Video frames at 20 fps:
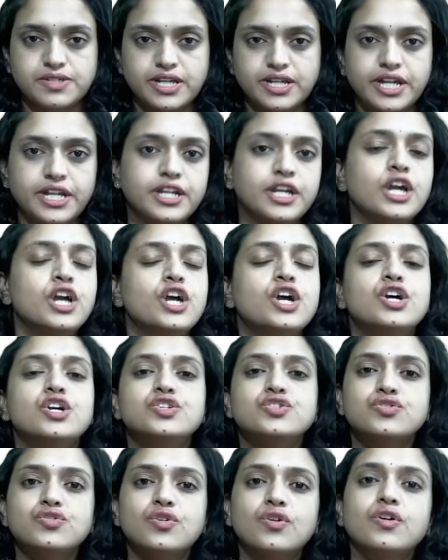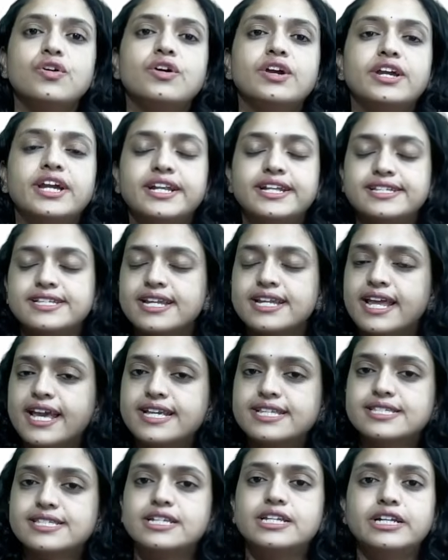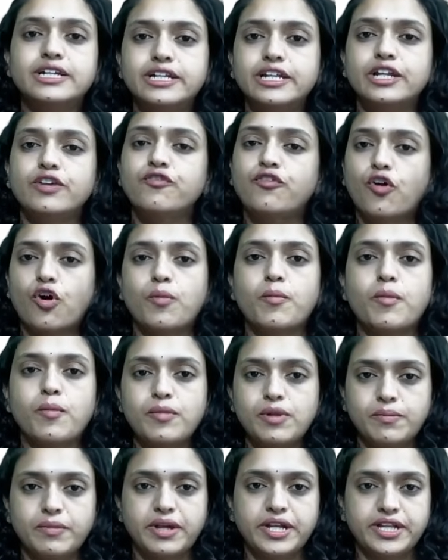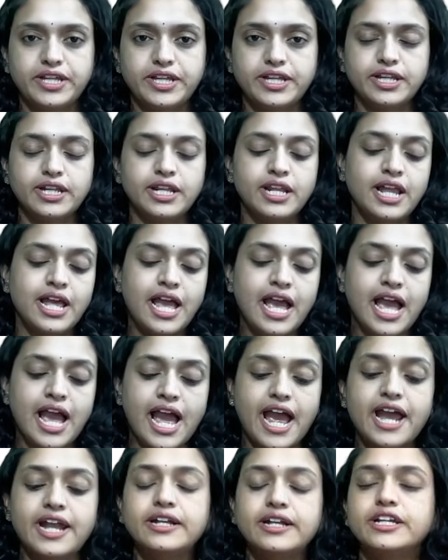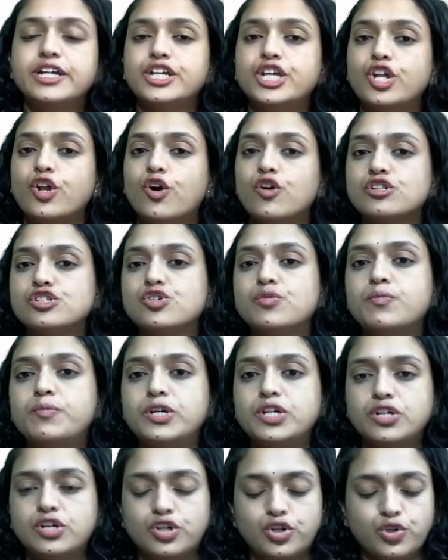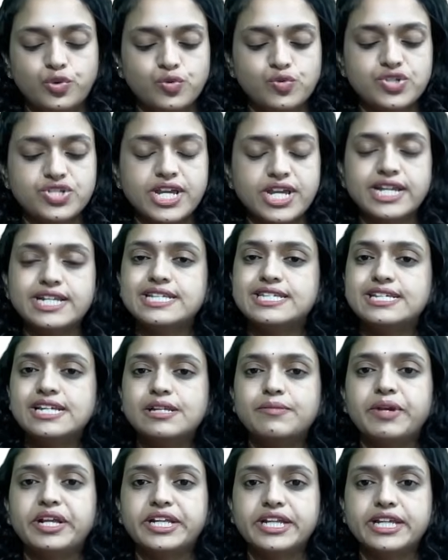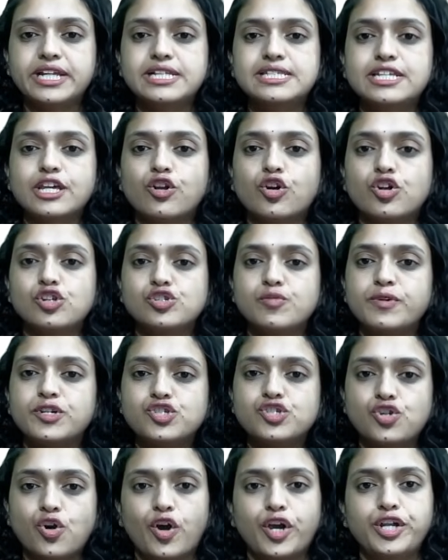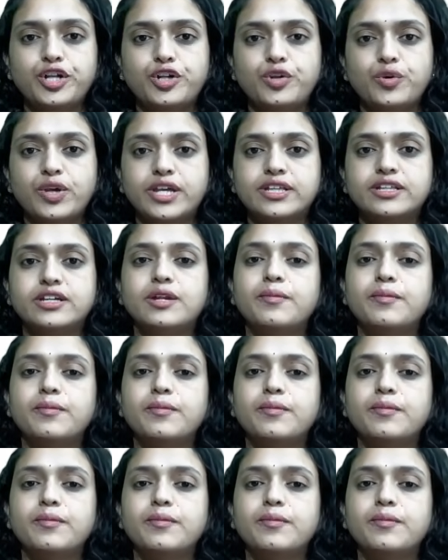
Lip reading: right? So it is an excellently formable material, and it can also be two stainless steel materials can also be joined together